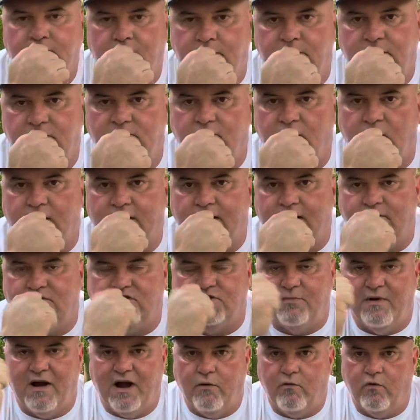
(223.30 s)
what comes to
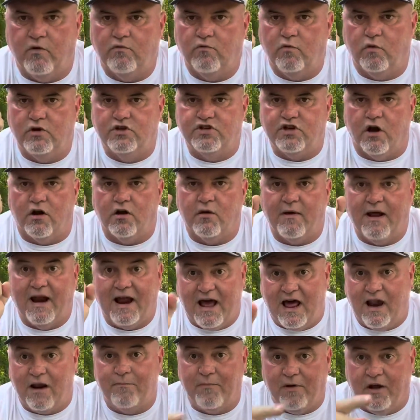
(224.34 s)
mind, we're talking about
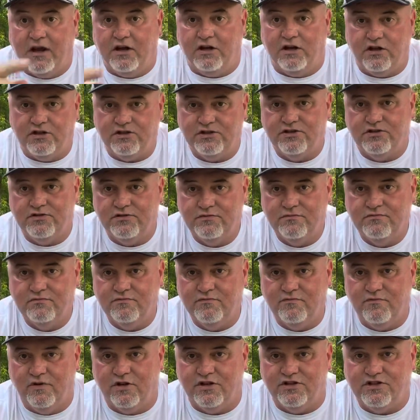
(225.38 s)
jalapenos,
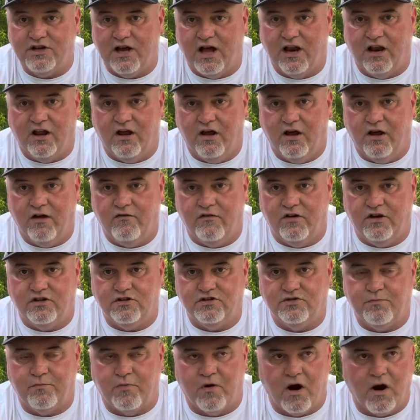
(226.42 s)
which I love, and is
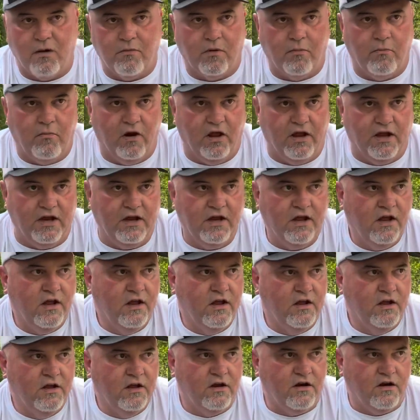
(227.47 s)
probably
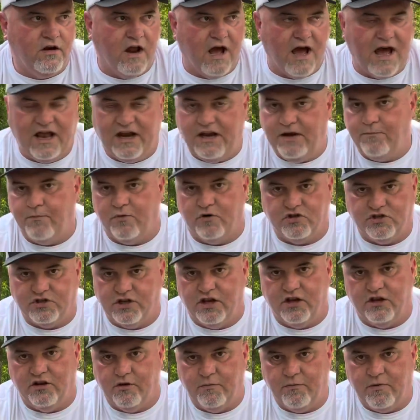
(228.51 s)

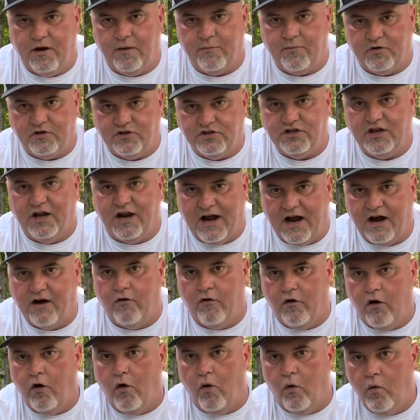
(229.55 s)
90% of the peppers that I
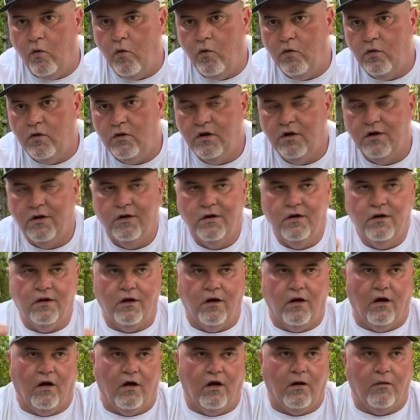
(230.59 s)
grow.
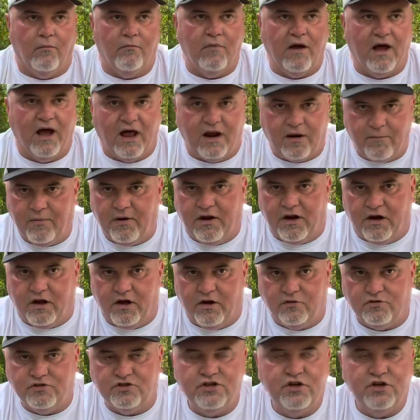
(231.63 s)
Jalapenos,